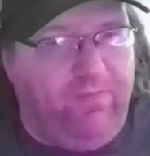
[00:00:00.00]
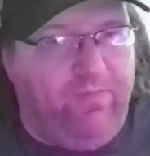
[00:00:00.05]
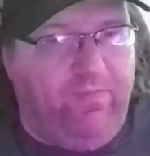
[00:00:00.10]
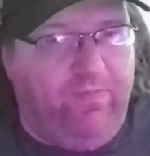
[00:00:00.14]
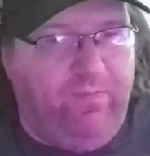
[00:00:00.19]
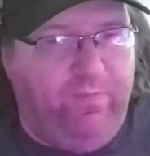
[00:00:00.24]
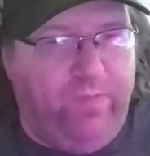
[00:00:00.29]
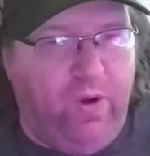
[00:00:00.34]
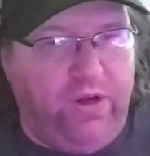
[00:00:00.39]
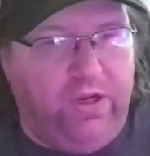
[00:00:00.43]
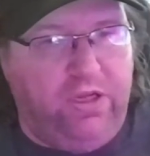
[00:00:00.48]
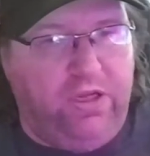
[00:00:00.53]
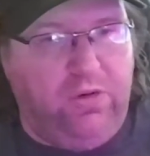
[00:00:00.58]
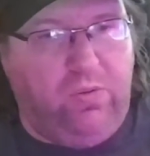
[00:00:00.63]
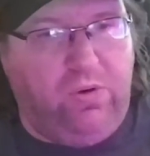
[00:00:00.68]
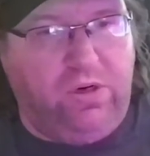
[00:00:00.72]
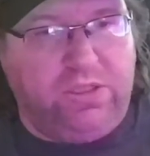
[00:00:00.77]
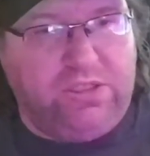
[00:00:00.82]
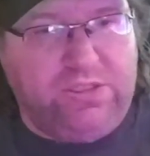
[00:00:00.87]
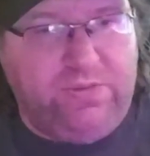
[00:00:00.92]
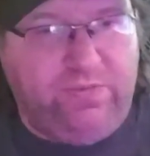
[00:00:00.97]
foot, it
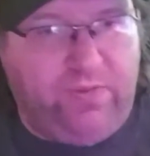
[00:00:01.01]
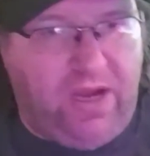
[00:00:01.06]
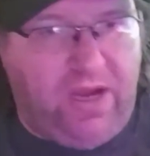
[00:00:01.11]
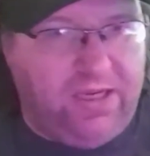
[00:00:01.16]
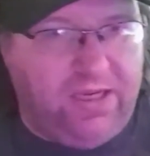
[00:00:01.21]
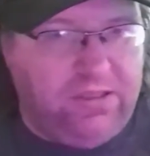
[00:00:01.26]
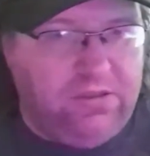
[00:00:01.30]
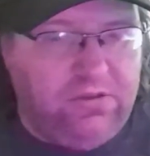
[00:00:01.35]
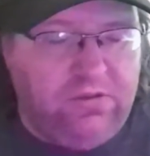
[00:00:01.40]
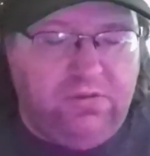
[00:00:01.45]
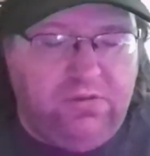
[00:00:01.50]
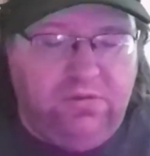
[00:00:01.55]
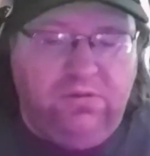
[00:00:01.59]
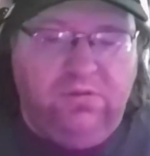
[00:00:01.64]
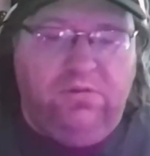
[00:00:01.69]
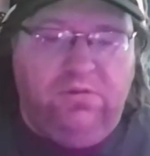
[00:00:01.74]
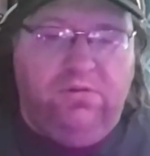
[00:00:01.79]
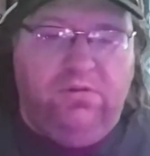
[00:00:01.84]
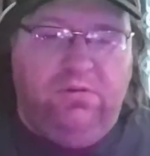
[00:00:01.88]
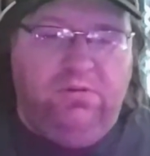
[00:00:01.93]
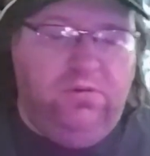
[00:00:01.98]
works fine.
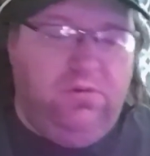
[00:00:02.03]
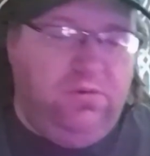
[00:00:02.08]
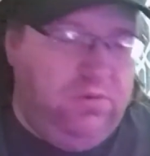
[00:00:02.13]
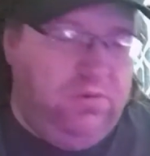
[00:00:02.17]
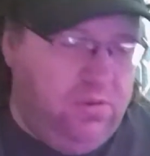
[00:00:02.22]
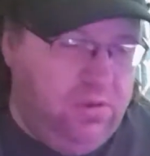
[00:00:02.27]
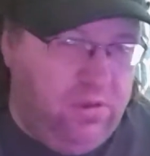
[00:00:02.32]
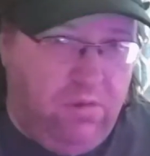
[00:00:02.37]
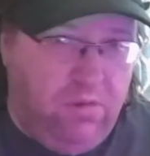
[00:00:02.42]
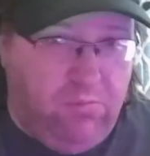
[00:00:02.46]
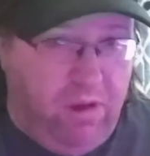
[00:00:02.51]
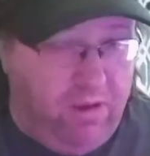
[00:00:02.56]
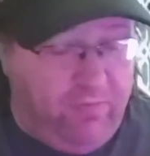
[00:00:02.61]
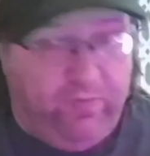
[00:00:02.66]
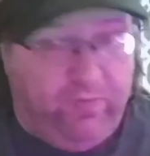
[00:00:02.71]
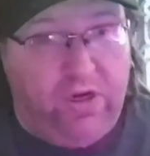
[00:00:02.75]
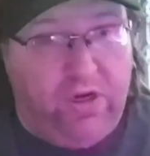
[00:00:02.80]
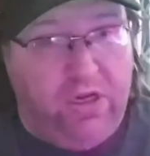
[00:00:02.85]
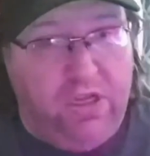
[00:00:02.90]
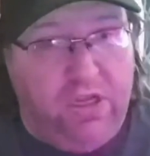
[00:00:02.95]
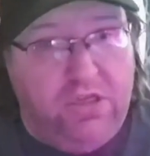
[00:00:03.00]
My
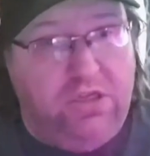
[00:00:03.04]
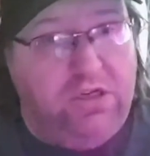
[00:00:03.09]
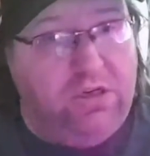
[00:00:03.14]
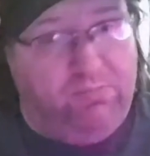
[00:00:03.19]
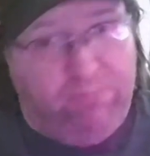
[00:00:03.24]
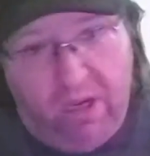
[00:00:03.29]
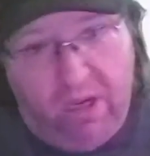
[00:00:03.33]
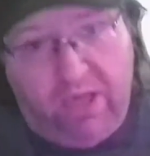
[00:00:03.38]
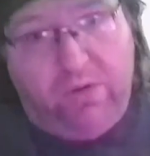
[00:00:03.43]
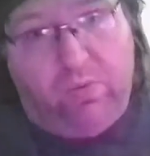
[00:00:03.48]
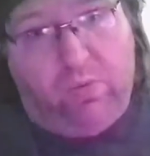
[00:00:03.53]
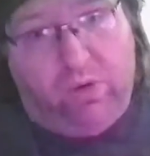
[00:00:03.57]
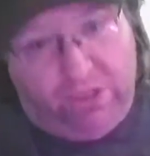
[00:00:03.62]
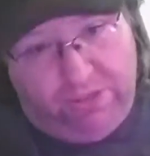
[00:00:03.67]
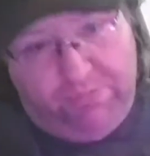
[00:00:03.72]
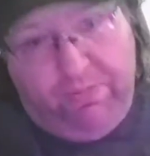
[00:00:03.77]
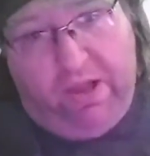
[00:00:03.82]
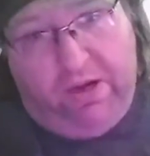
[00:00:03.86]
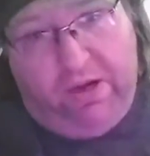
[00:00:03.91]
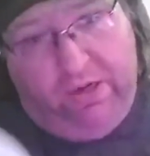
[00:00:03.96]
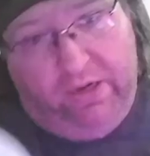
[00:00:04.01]
foot in your butt works
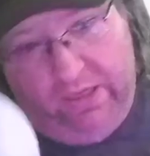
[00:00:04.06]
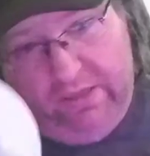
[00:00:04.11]
better than